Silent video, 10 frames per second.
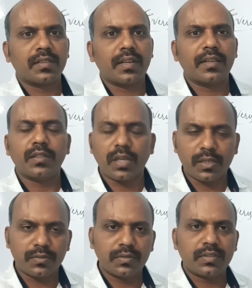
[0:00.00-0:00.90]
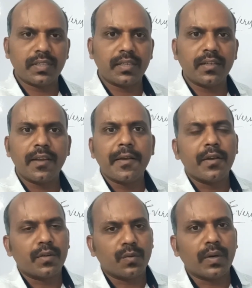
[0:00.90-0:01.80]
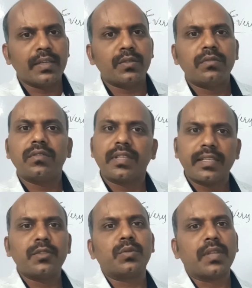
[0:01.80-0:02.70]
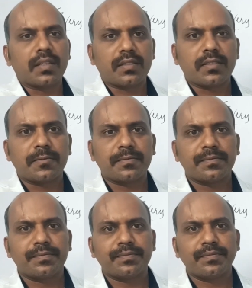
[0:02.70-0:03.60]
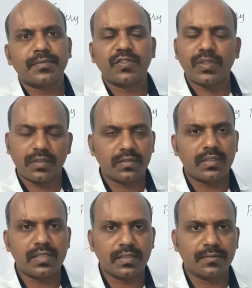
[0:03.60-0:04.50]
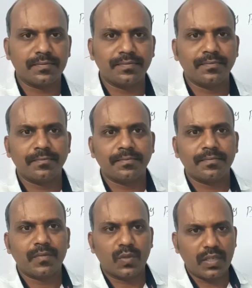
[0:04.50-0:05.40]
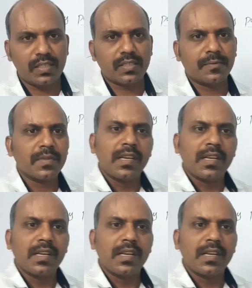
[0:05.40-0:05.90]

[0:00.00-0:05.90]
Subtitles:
And you have to say why don't they do that, with the reason, right?